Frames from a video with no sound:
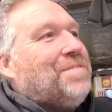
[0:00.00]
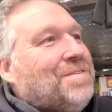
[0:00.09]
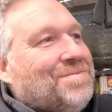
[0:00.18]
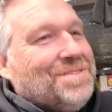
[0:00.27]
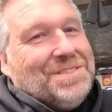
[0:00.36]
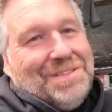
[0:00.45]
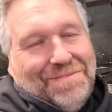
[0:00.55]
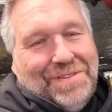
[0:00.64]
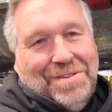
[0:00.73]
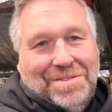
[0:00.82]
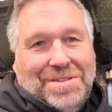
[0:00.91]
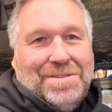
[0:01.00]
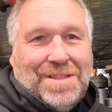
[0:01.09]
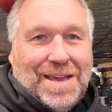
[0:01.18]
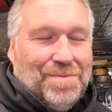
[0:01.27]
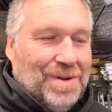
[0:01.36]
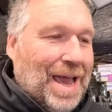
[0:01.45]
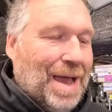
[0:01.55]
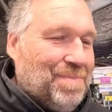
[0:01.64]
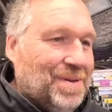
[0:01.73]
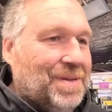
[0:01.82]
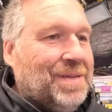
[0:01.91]
further into the future that will
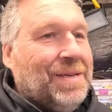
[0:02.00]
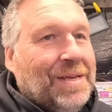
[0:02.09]
happen.